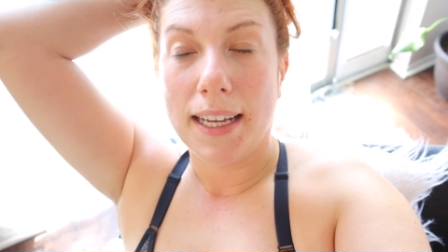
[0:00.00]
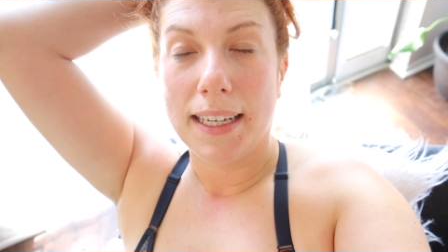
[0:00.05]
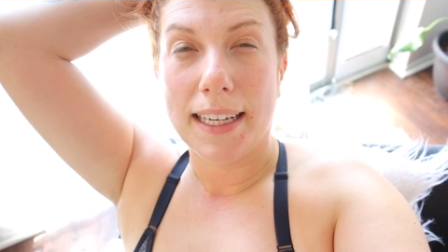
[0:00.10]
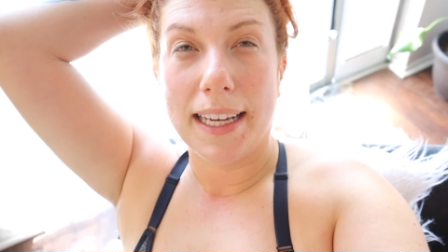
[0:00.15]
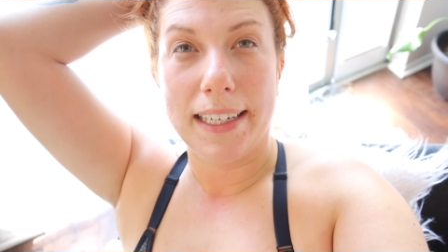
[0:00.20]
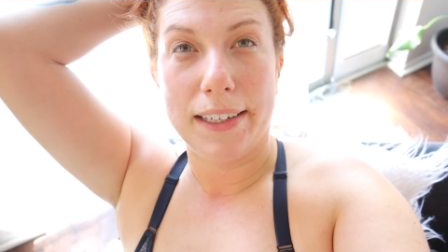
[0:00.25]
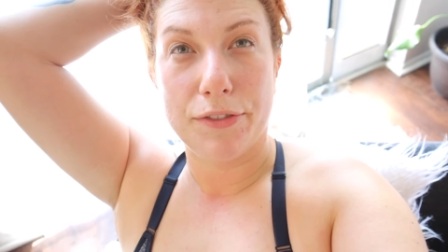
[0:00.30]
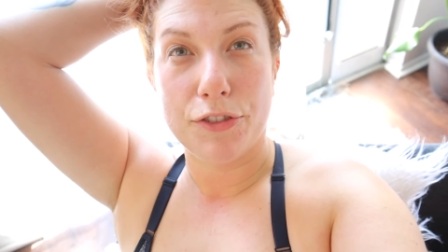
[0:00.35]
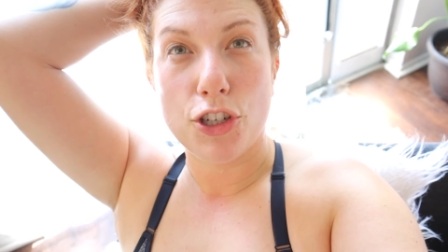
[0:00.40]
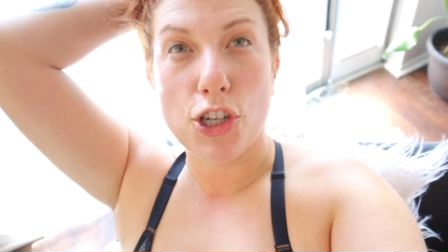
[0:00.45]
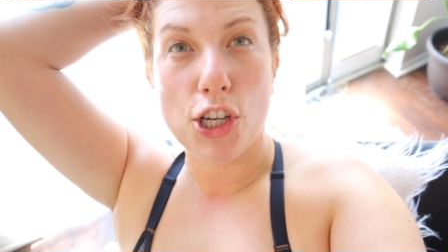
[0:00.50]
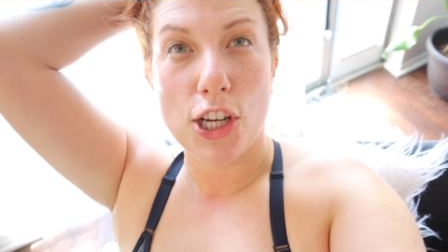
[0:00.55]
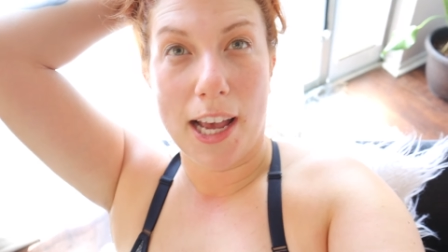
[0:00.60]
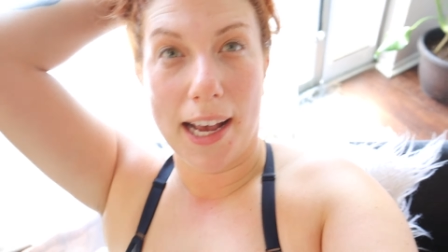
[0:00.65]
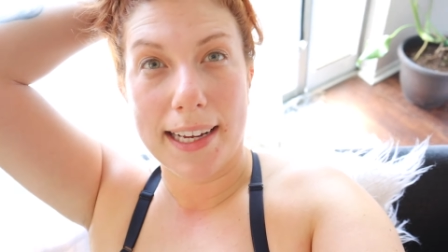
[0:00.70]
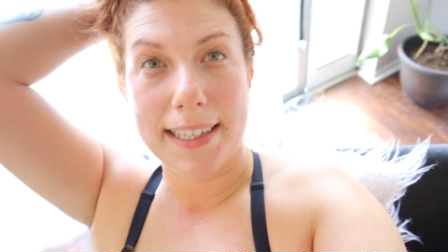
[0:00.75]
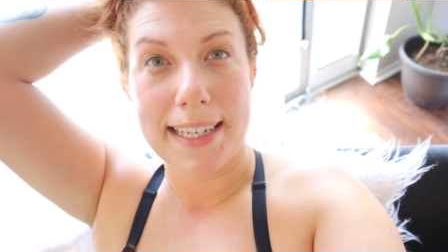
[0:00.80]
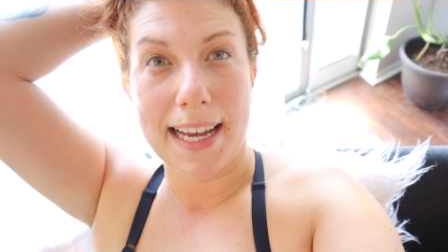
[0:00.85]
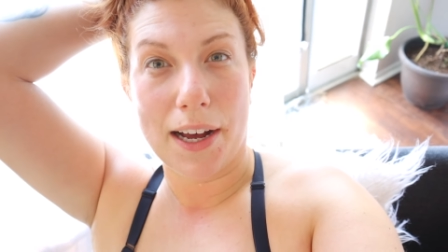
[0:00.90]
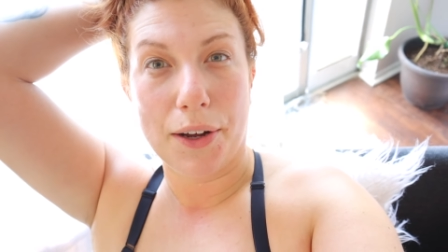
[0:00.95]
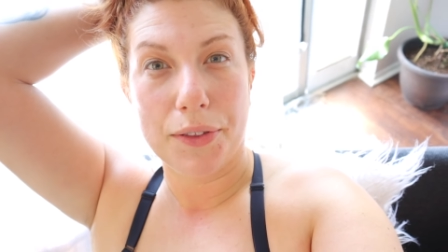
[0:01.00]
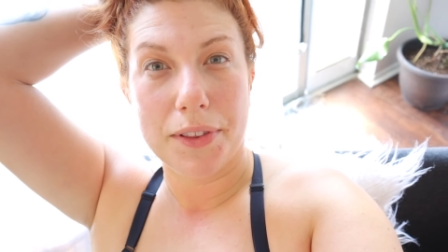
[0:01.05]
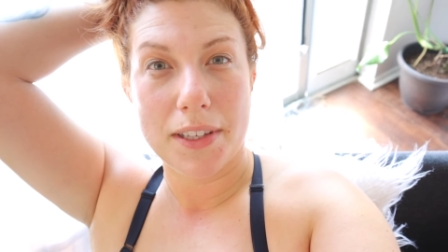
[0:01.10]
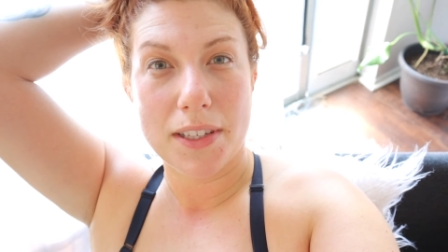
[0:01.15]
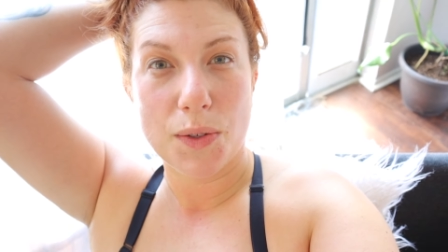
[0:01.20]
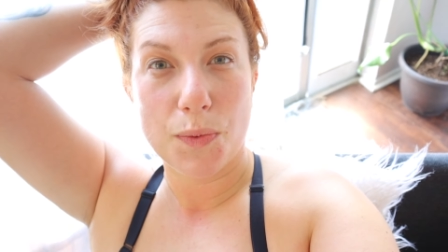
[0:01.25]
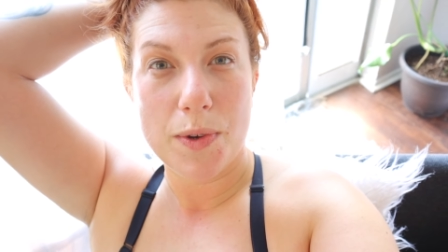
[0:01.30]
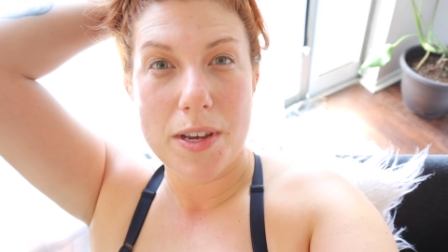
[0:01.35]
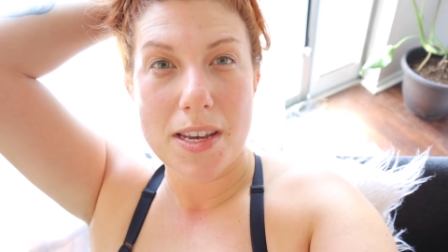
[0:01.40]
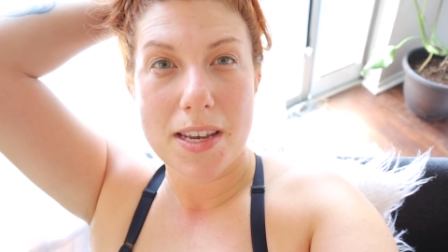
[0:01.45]
kind of checked out
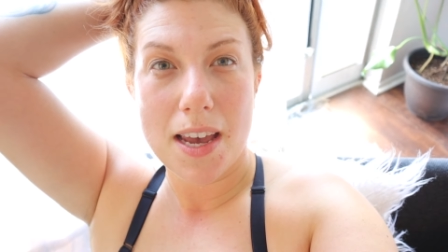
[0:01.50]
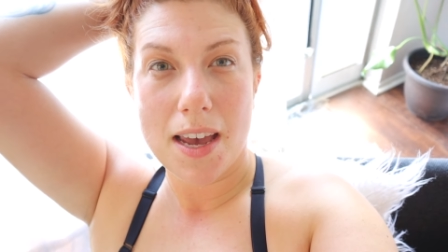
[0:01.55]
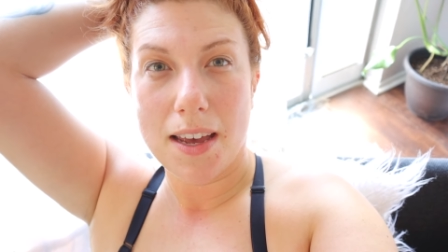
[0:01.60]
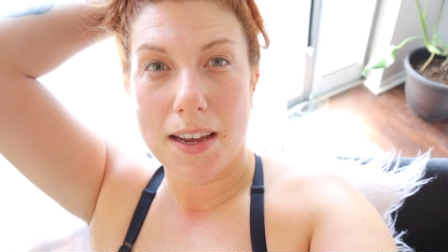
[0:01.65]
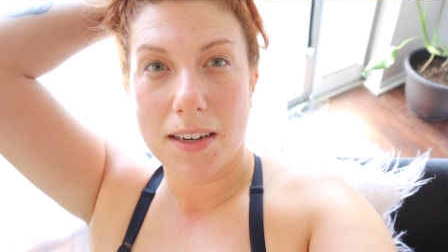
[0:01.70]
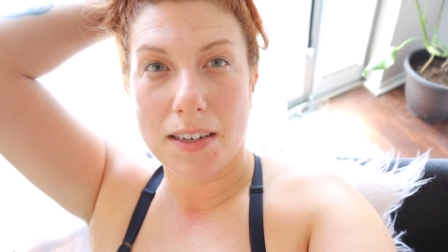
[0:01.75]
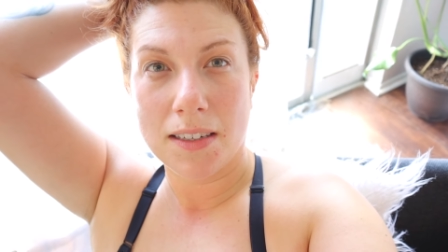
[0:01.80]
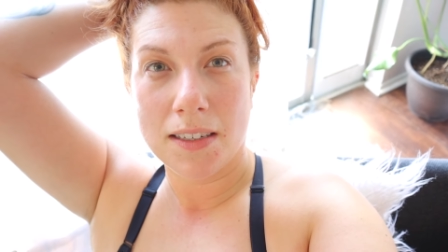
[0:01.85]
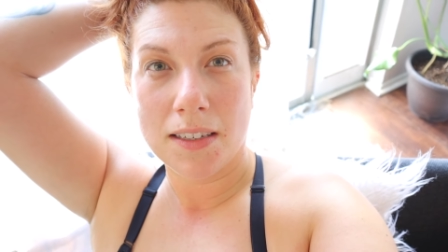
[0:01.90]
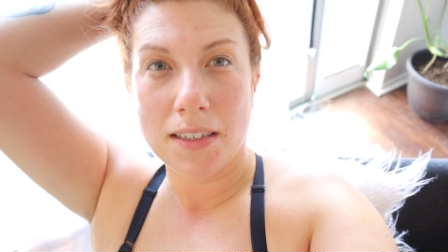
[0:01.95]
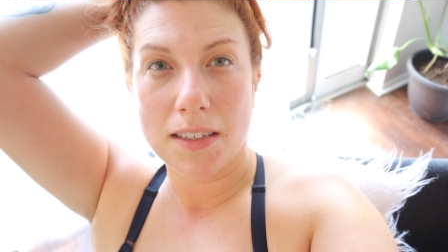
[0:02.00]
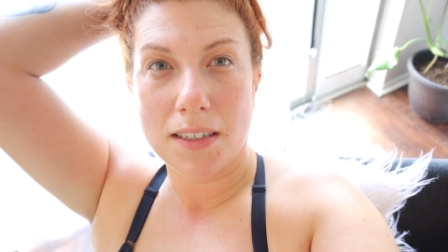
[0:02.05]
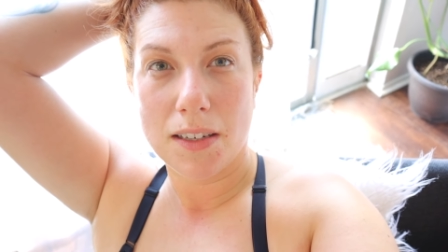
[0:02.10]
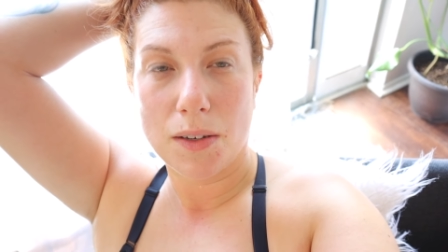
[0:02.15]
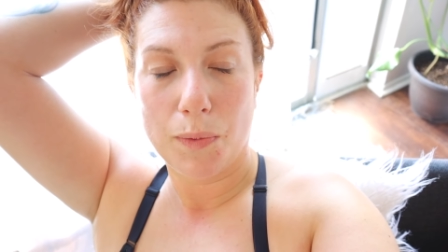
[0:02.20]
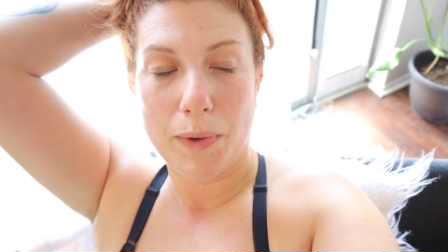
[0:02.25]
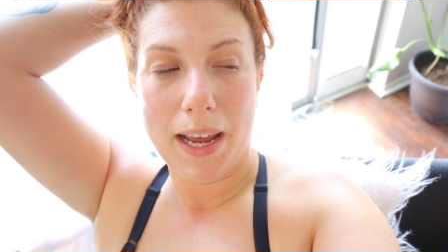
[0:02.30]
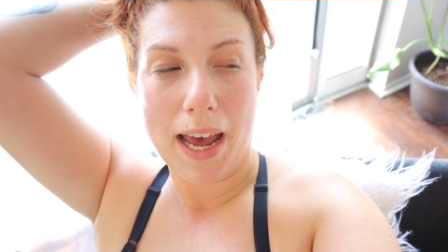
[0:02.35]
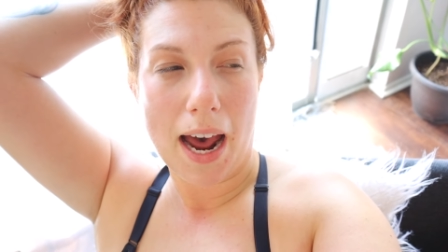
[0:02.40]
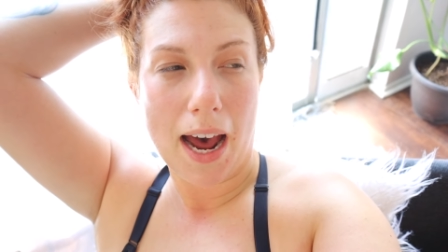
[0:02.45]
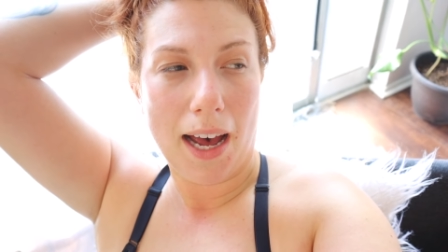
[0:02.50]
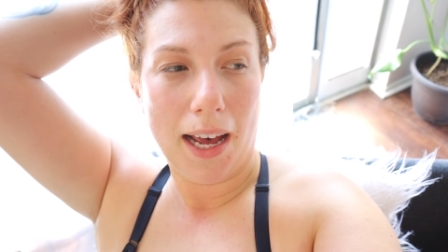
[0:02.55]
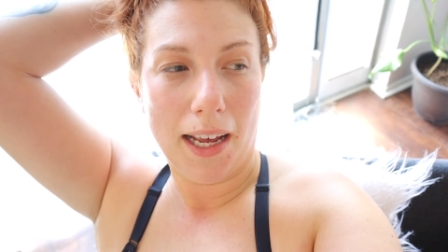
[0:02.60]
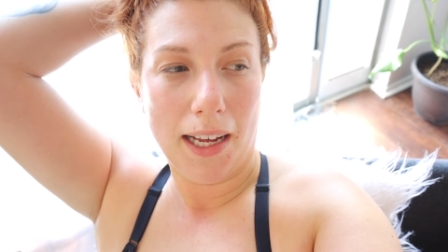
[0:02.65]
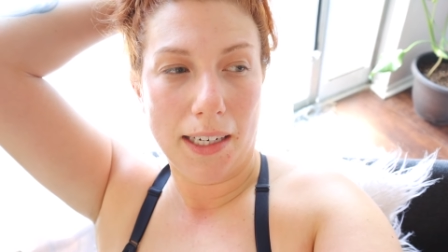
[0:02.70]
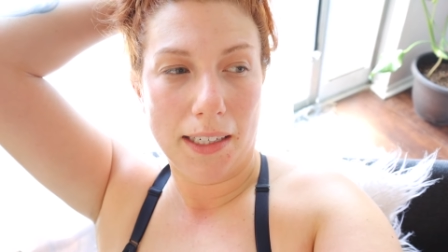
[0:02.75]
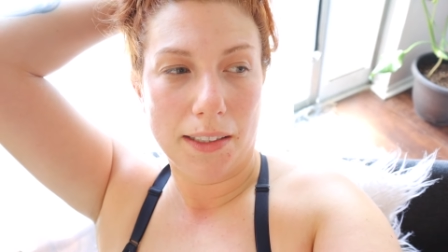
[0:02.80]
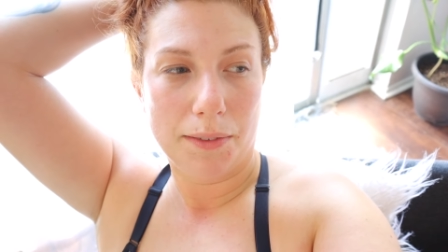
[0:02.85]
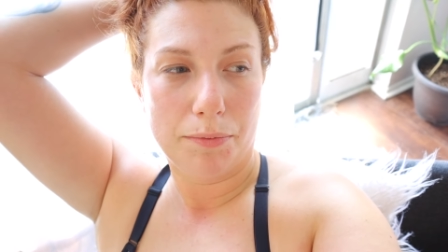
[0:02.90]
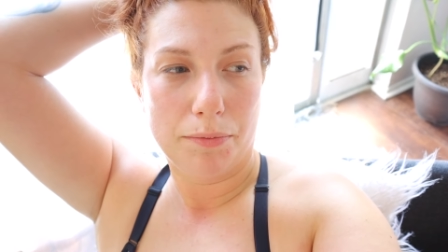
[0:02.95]
this weekend. We
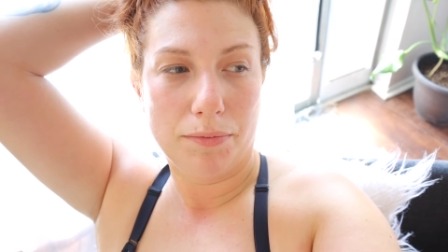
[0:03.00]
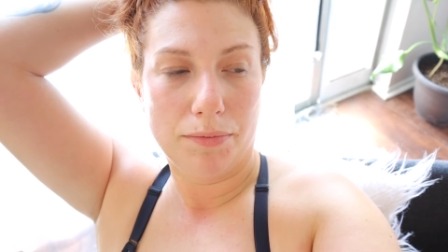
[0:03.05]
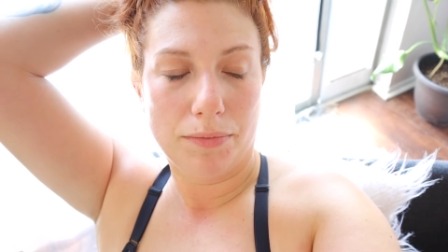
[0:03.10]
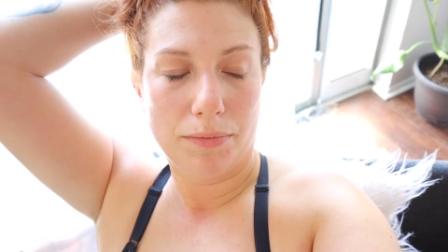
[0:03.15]
had